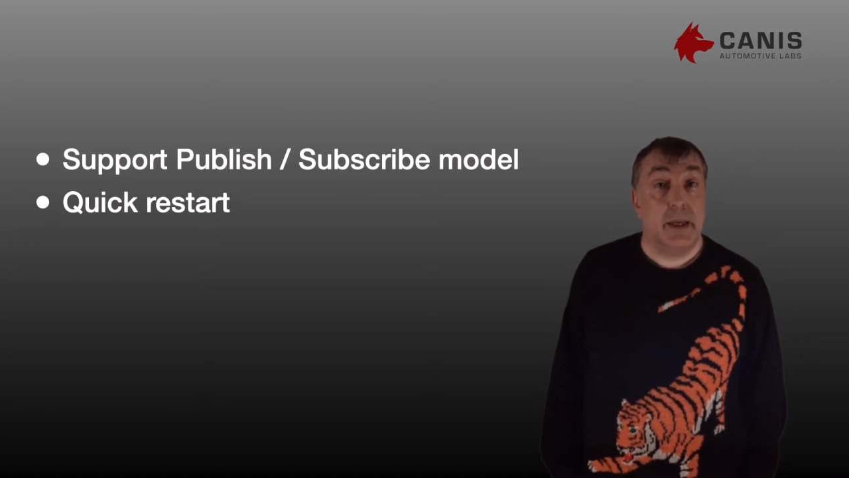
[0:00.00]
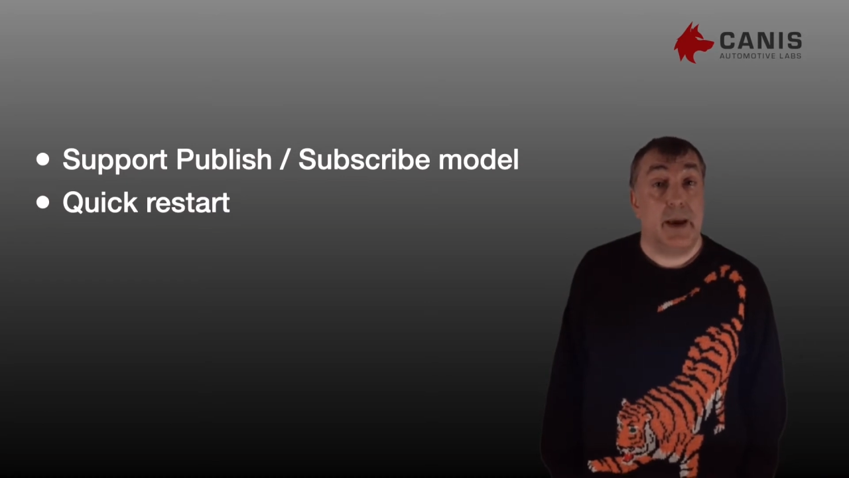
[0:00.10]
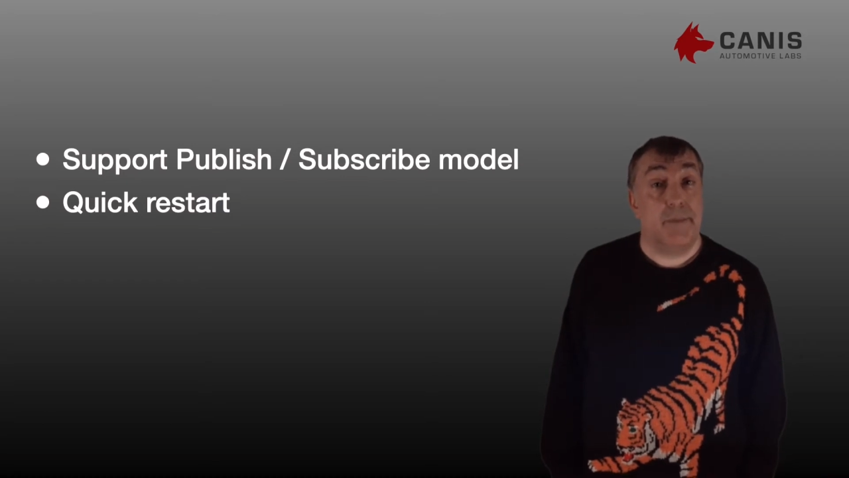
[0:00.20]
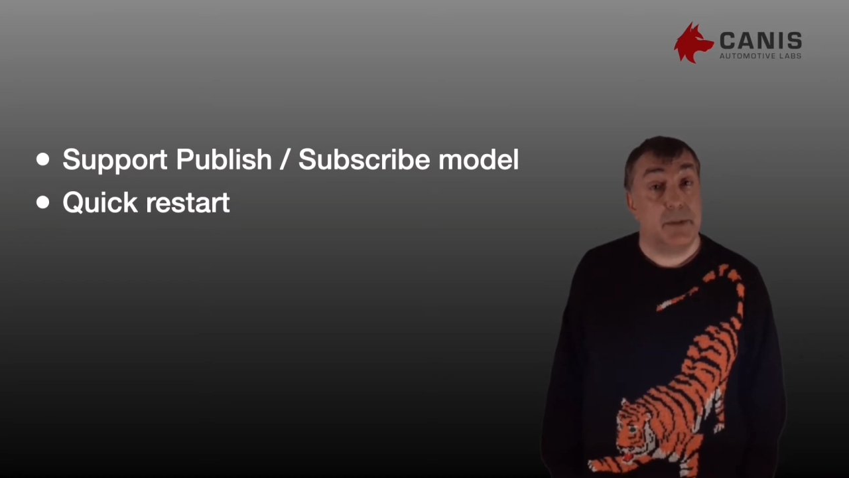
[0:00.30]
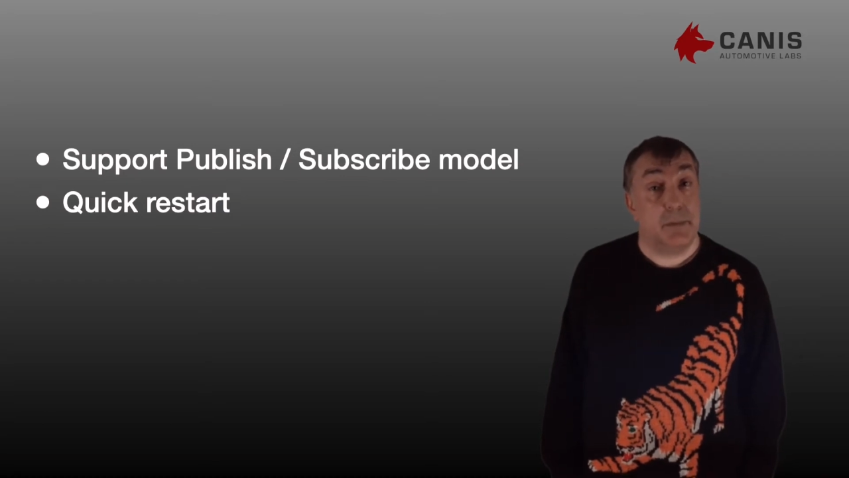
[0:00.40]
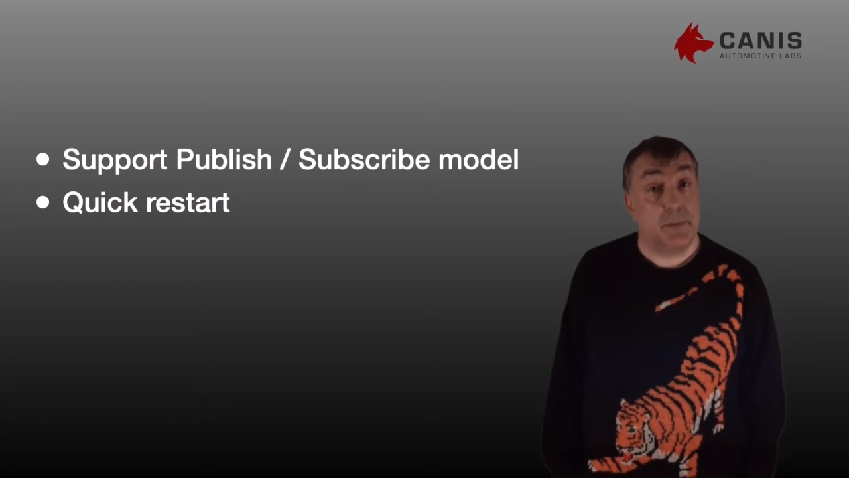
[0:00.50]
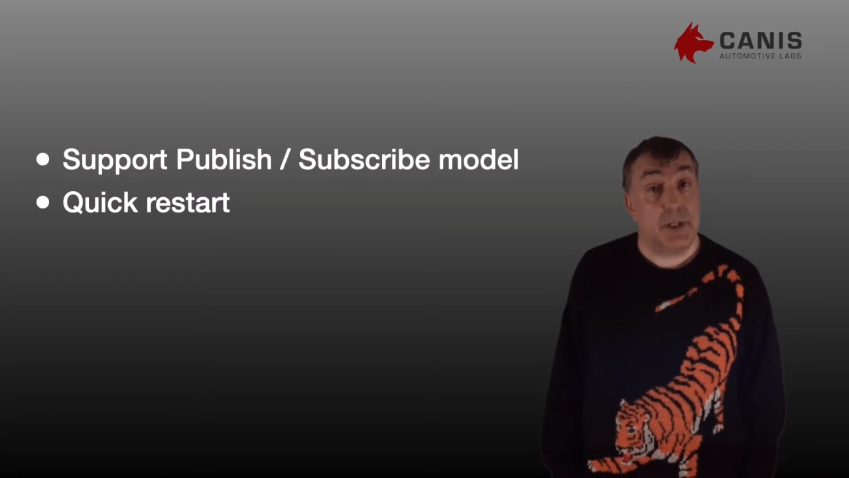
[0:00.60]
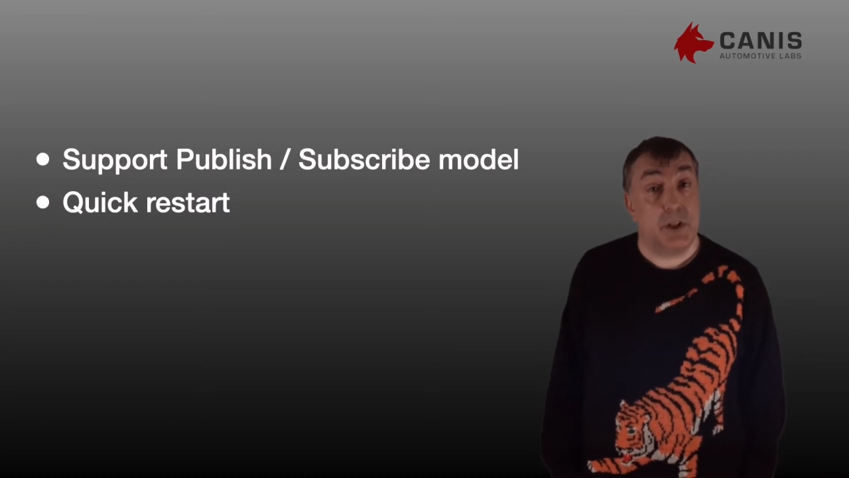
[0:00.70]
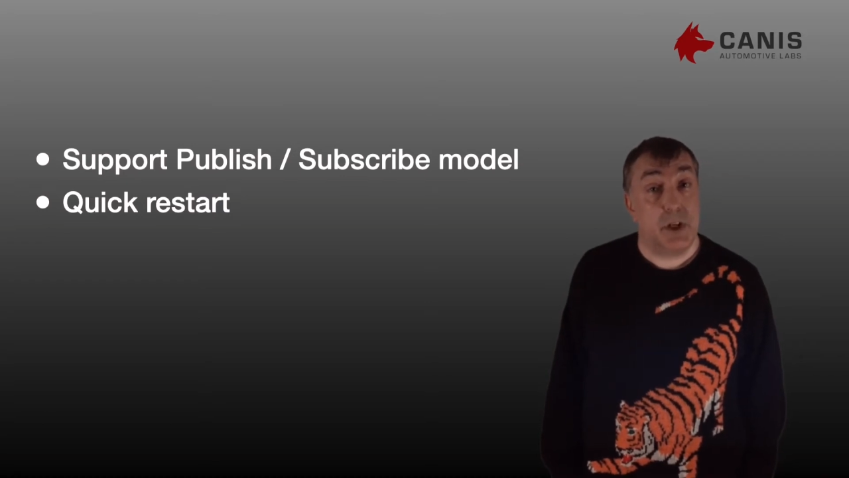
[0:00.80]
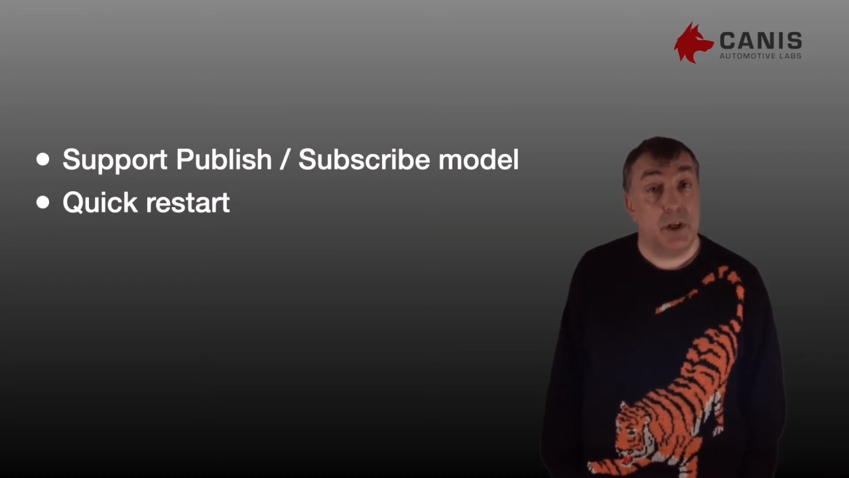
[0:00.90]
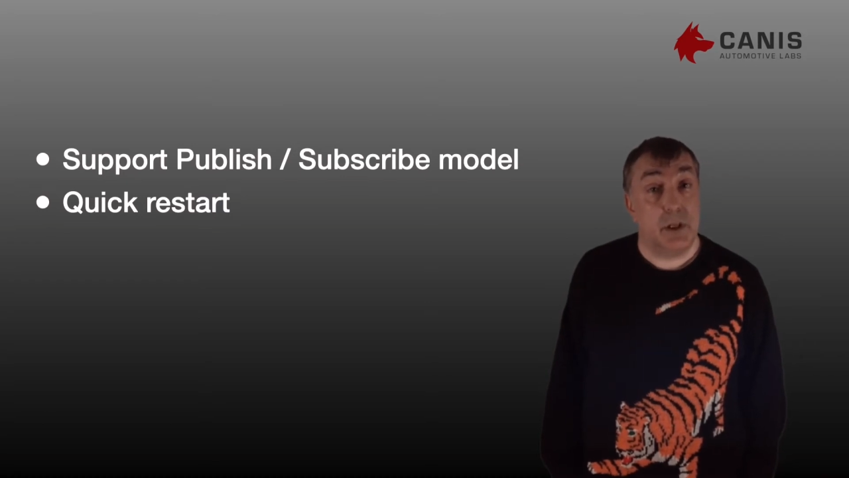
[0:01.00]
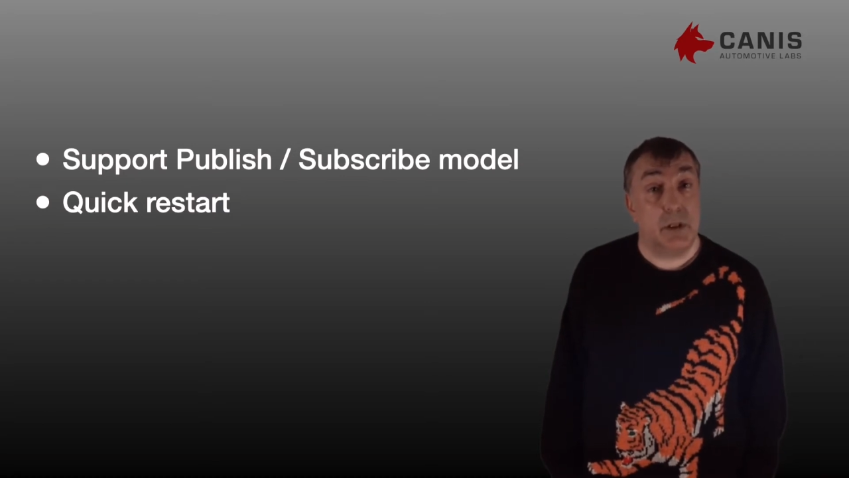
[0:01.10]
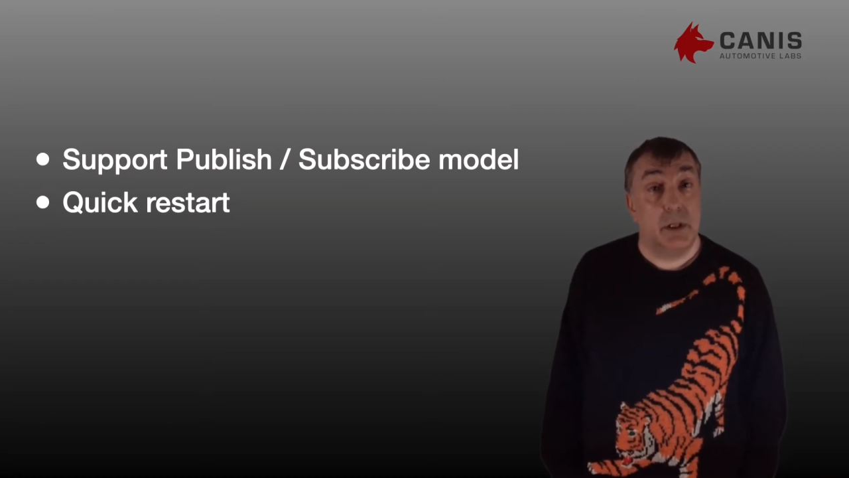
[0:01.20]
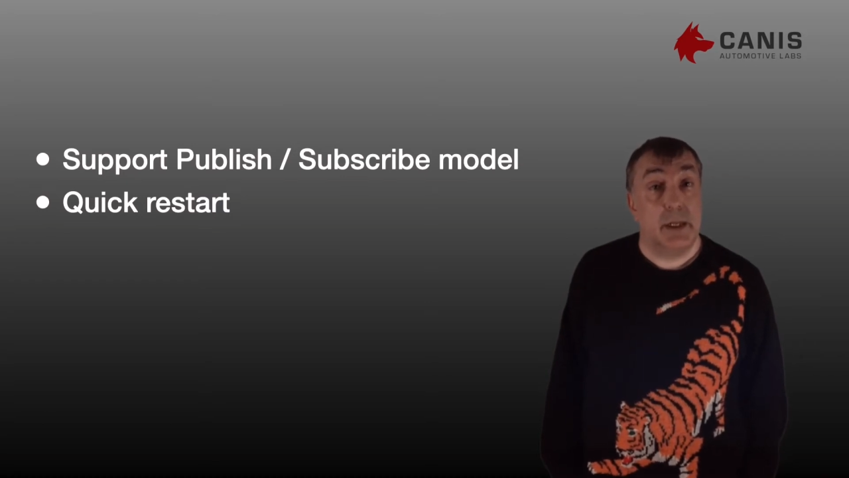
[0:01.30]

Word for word: and this must be secure.